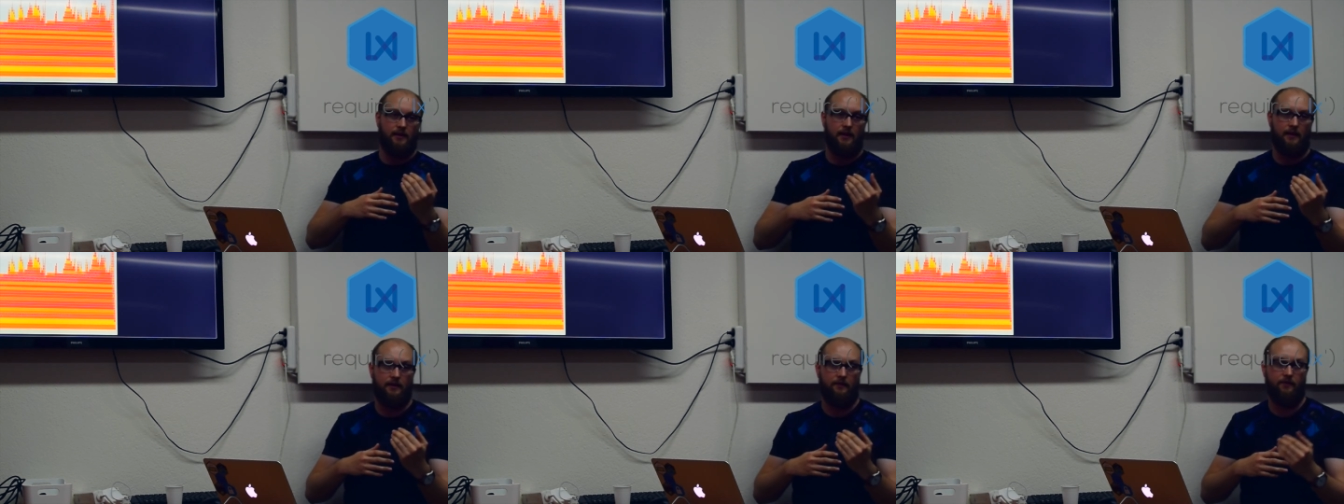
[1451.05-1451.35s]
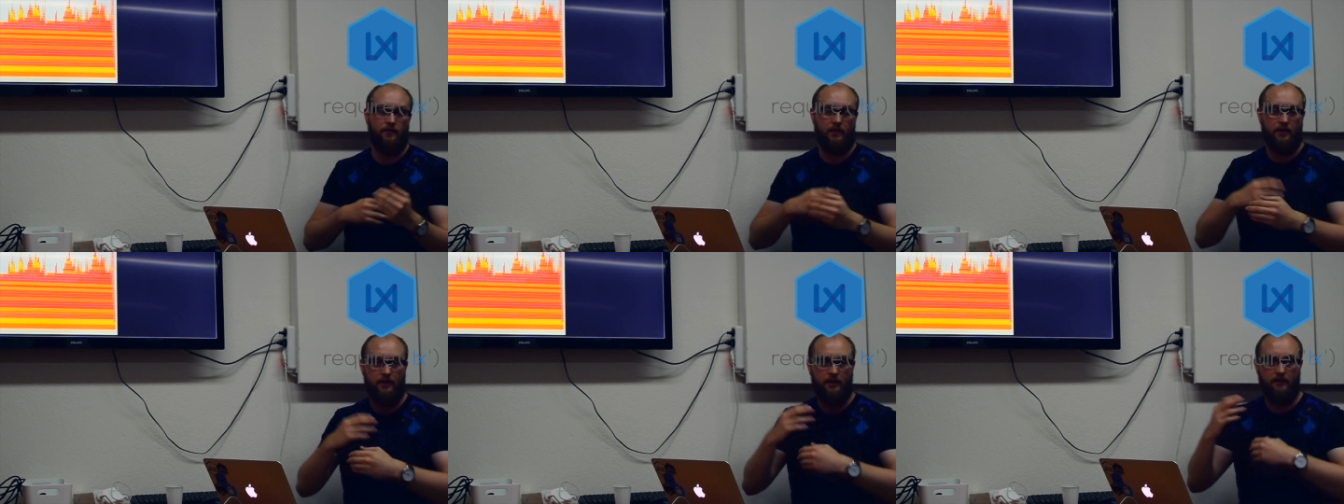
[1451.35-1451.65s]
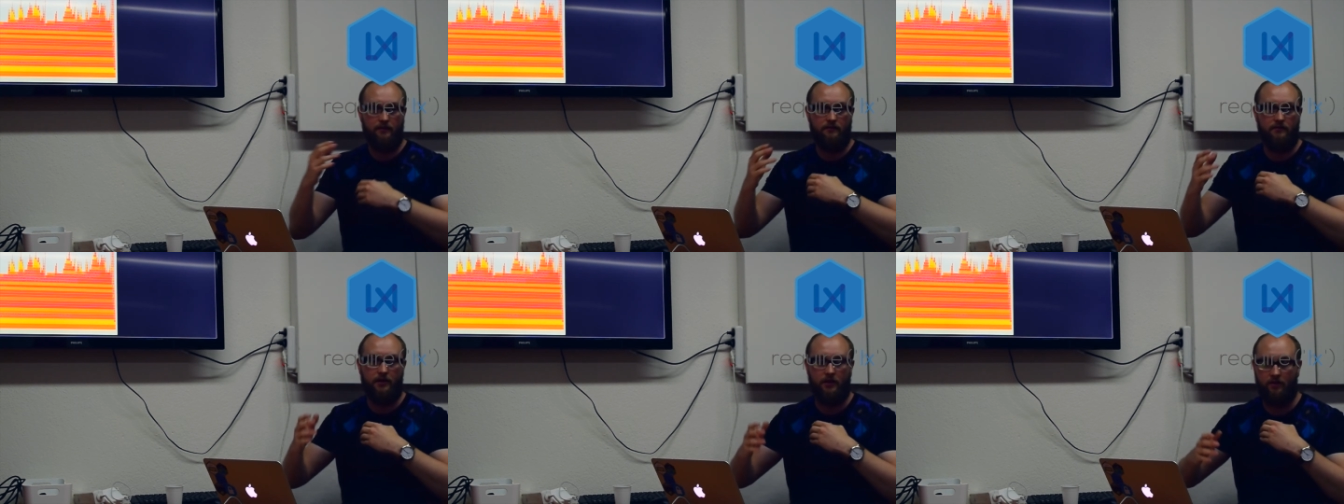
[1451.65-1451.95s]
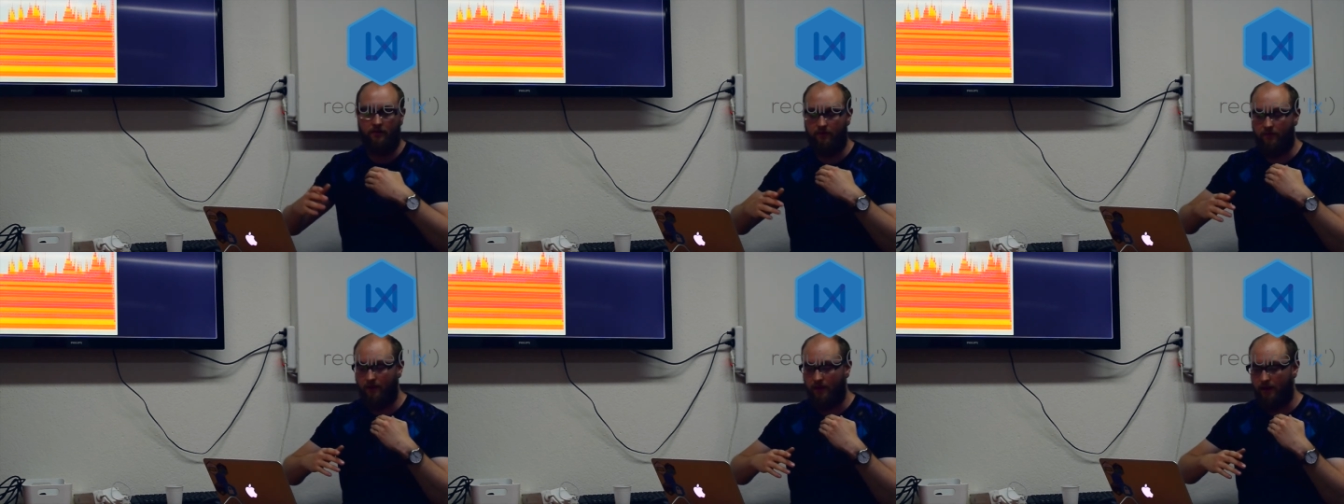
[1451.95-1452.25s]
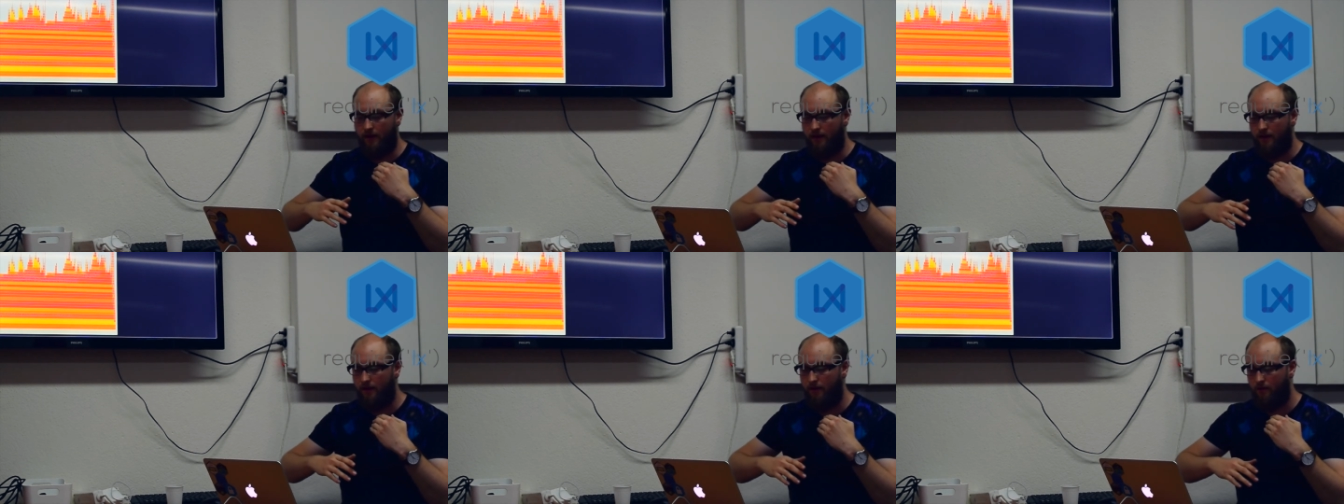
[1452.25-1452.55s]
And if you can kind of
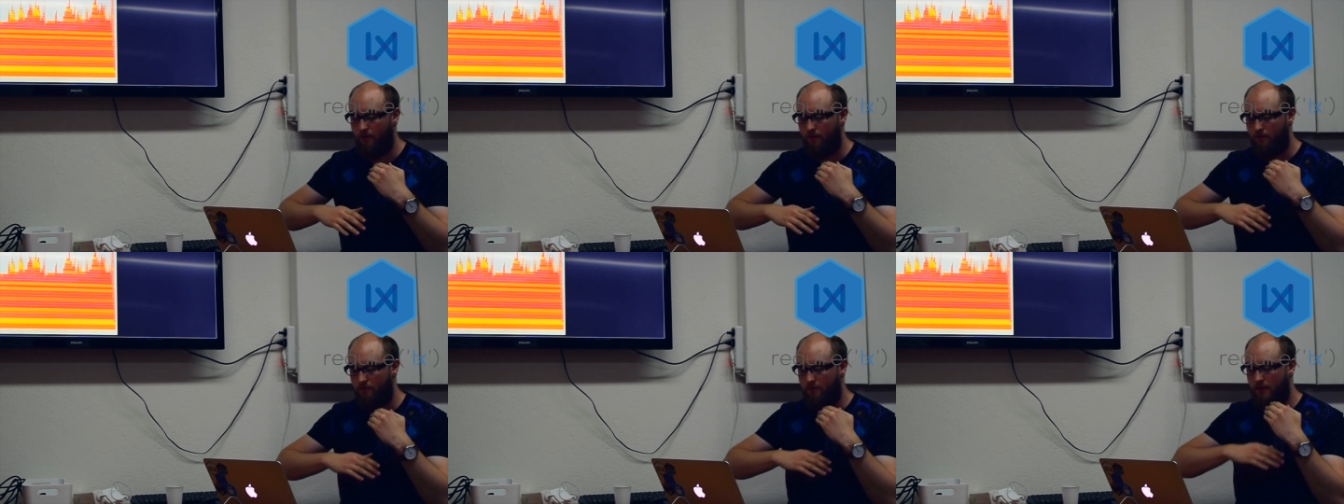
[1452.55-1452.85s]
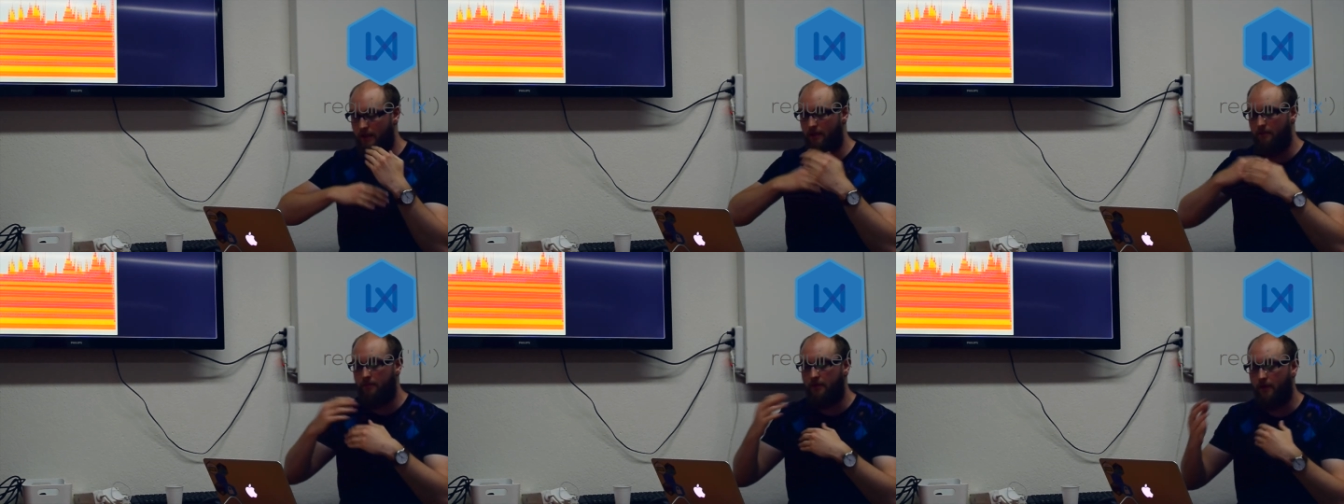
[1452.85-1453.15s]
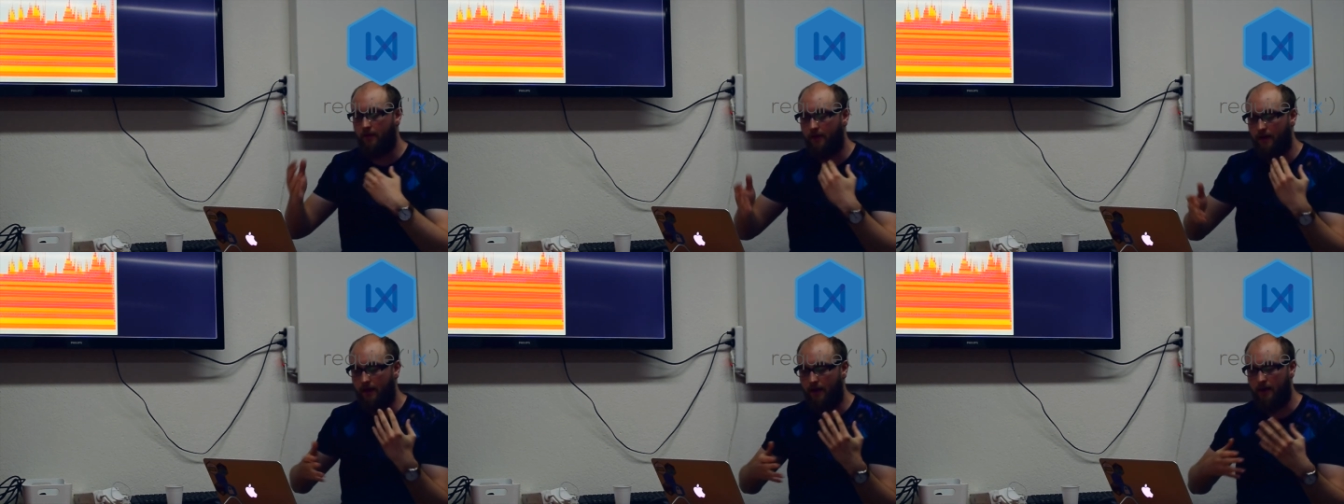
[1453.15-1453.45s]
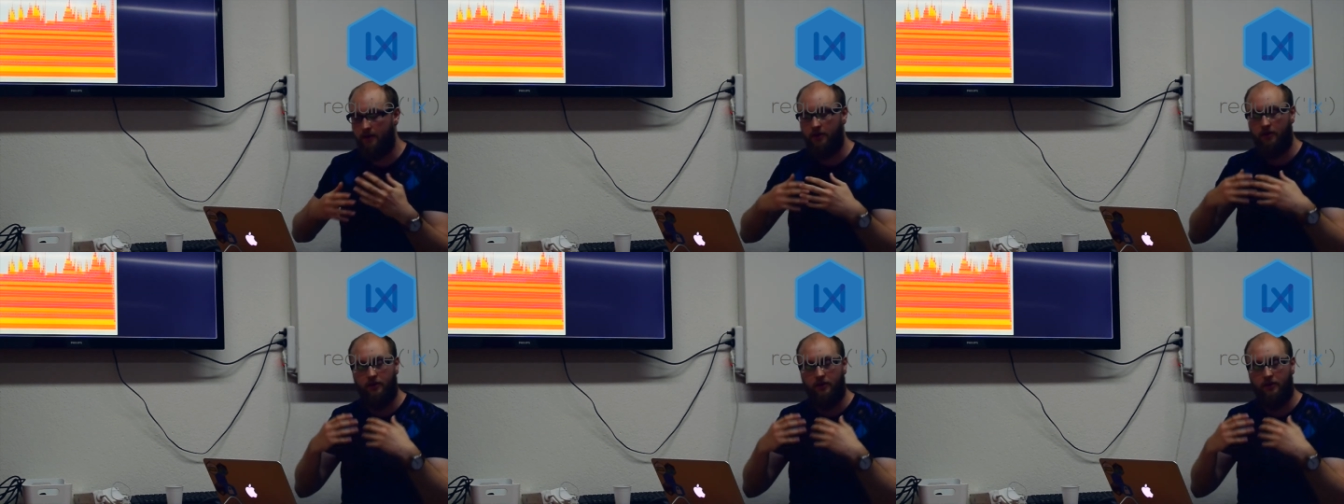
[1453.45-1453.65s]
like keep doing that,